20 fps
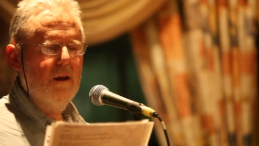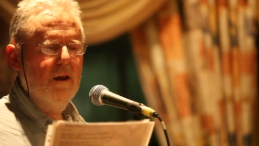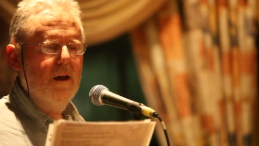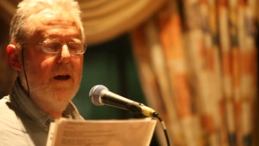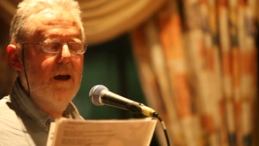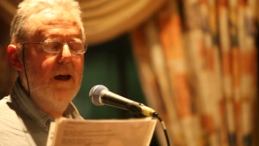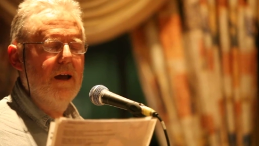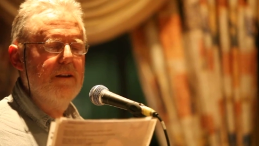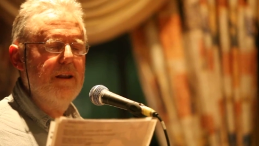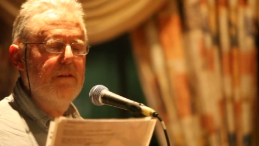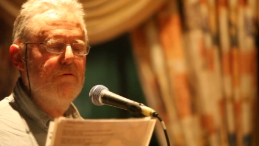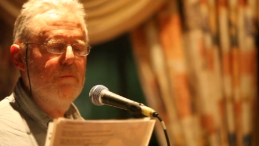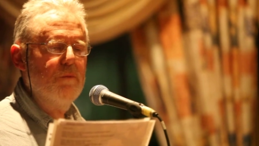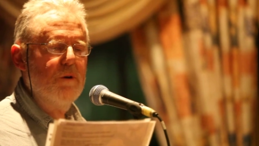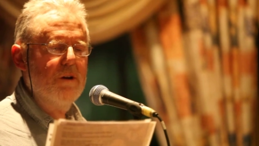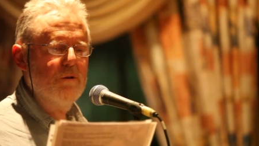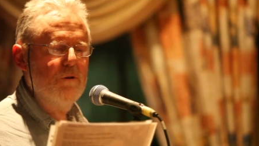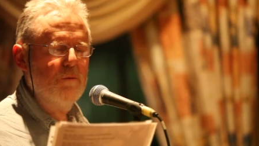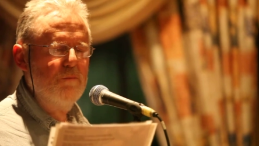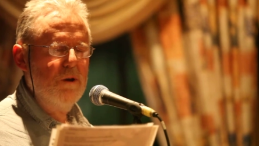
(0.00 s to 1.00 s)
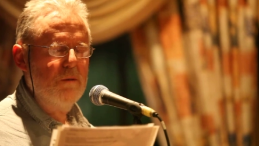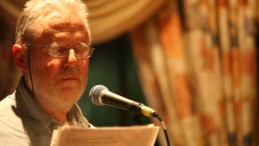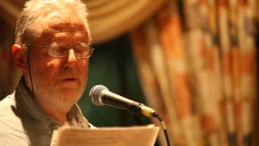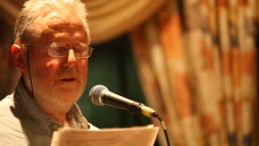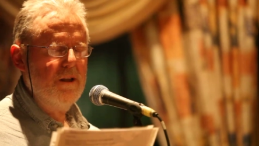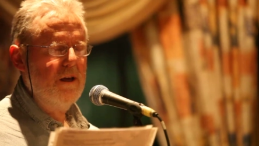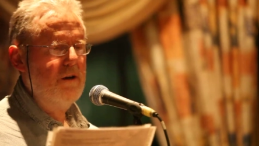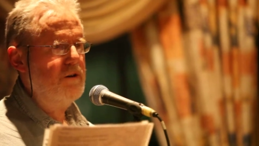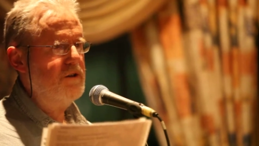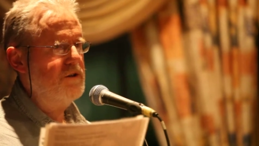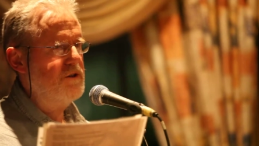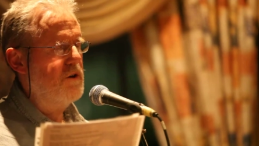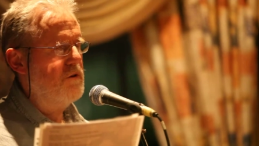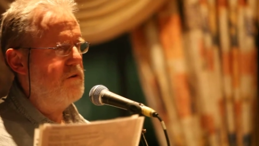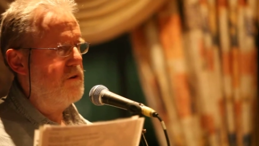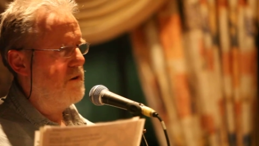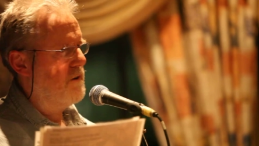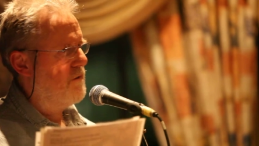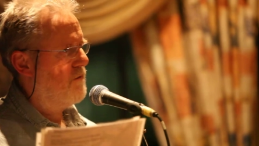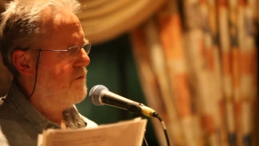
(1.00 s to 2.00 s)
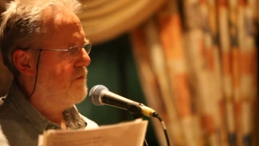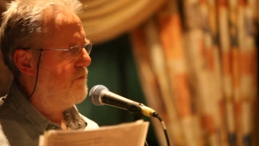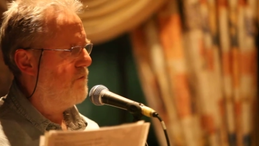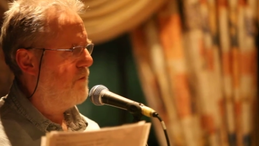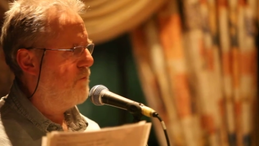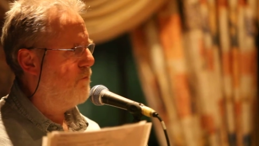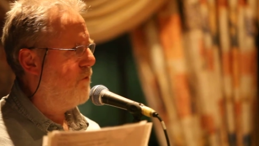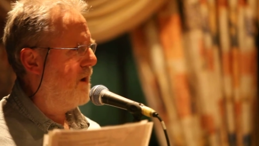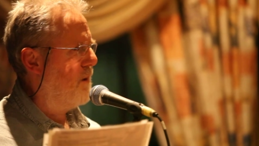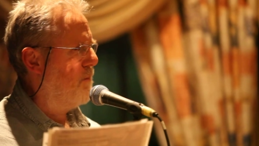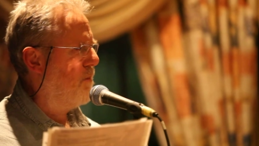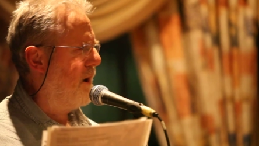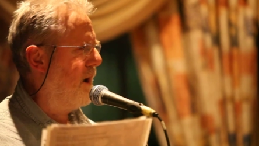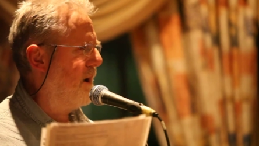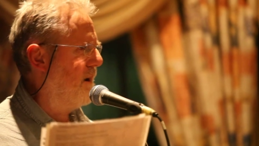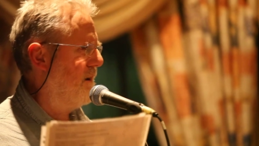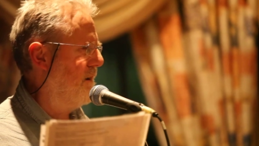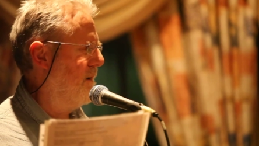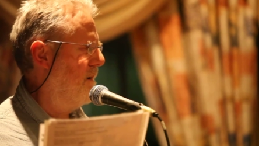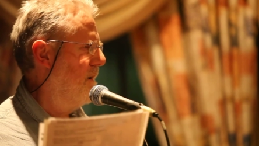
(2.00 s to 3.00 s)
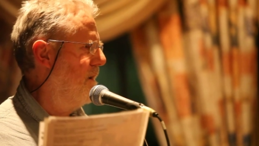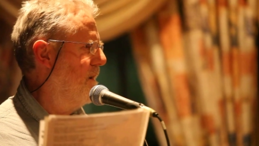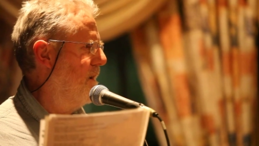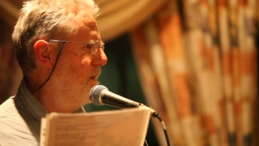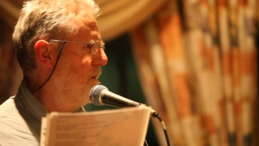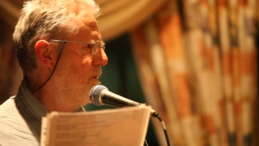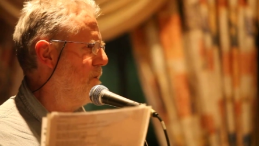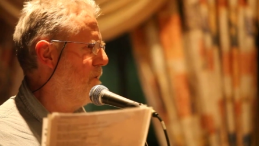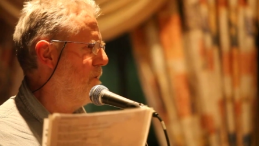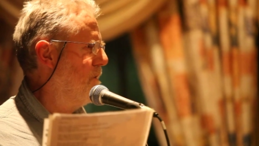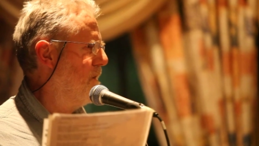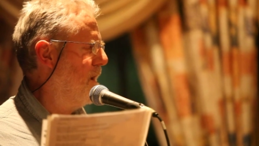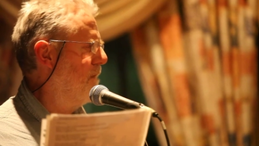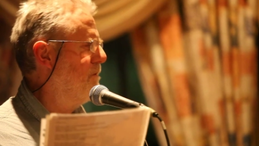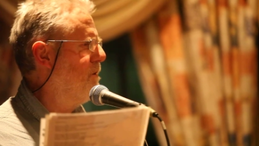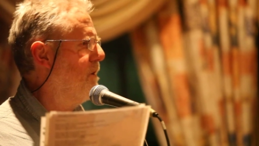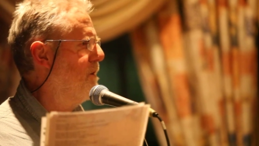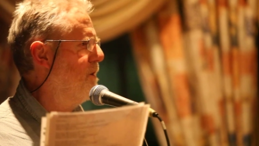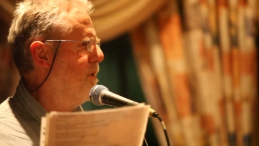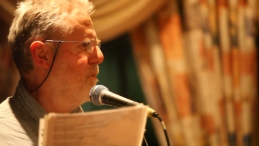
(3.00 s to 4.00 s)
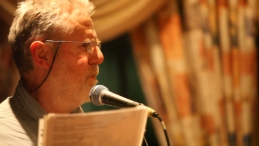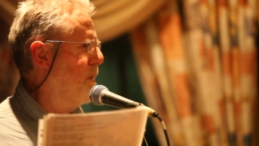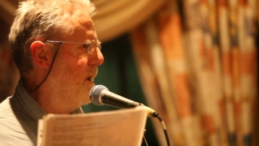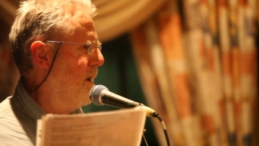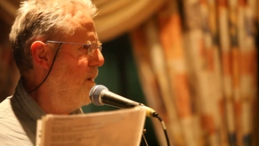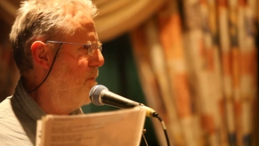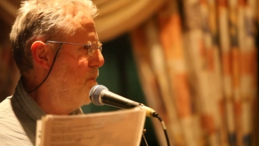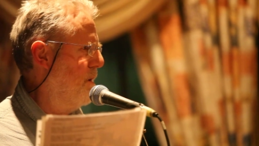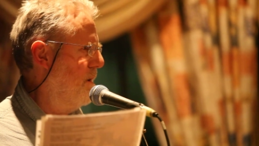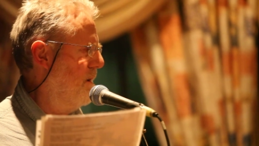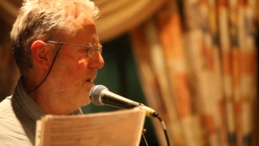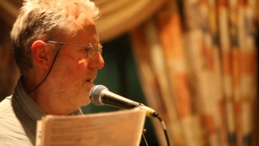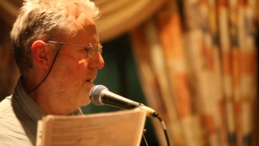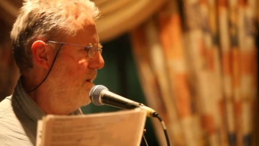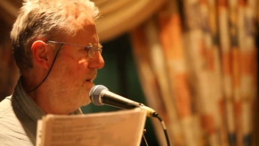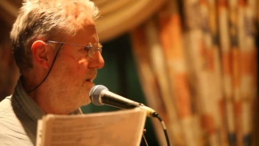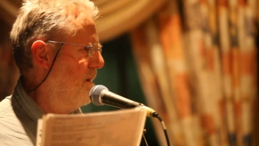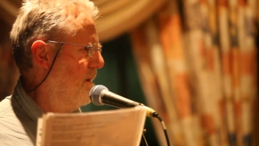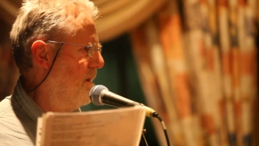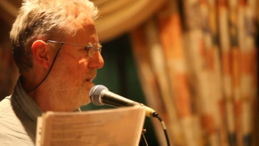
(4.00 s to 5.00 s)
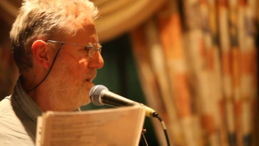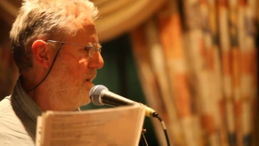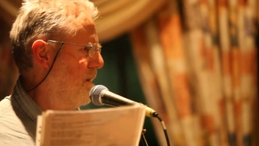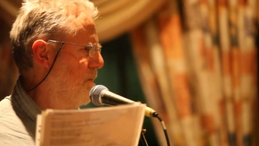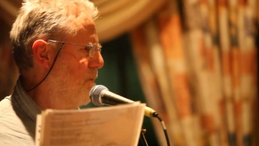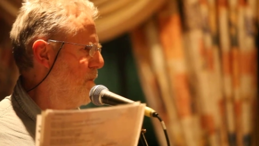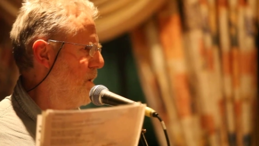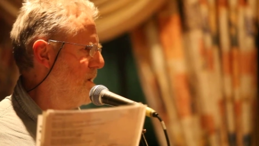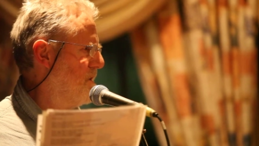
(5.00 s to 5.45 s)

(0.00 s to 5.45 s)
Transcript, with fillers: And everybody will probably know a song from way back called I've Got You Babe by